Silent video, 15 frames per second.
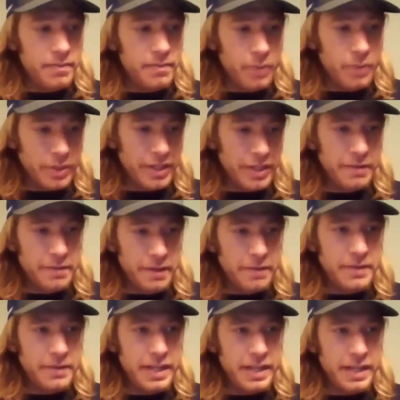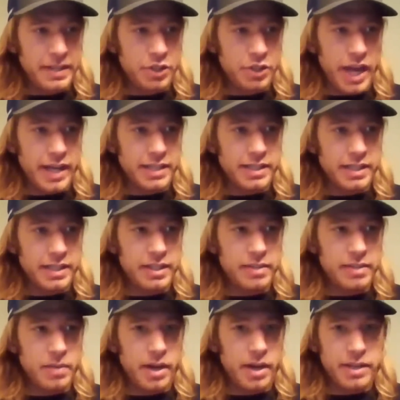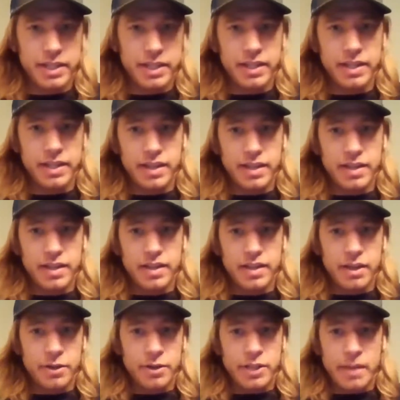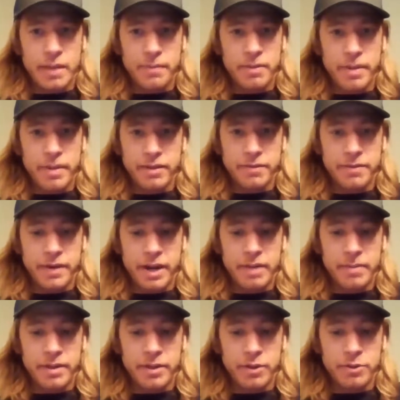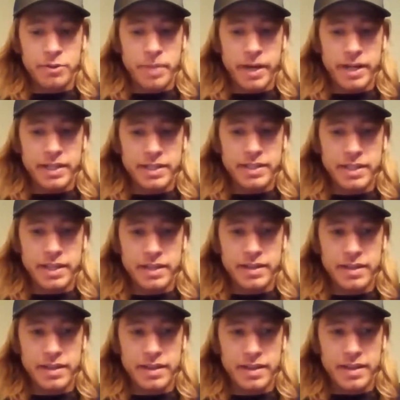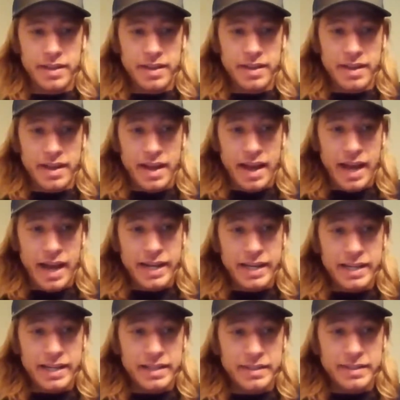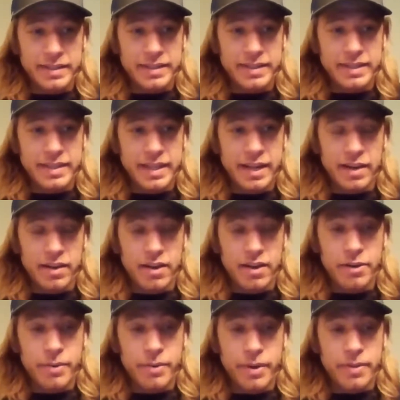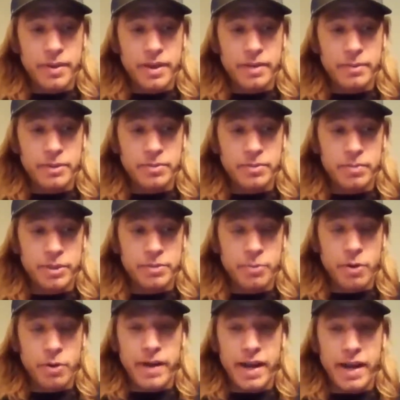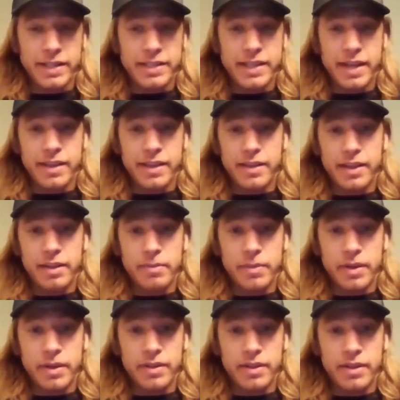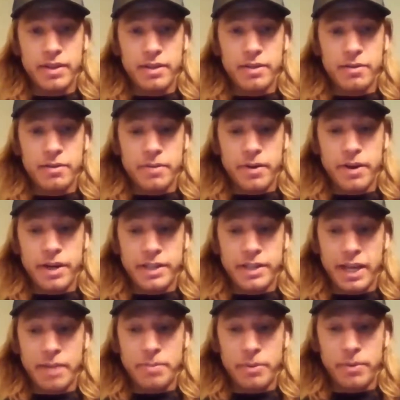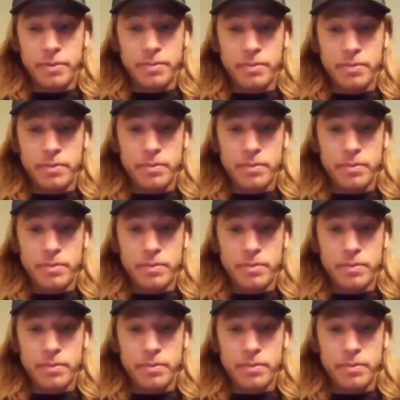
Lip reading: 1415 chassis Husky. There's something about the frame on those bikes that I didn't get along with, and it's more of a hindsight thing. But for example,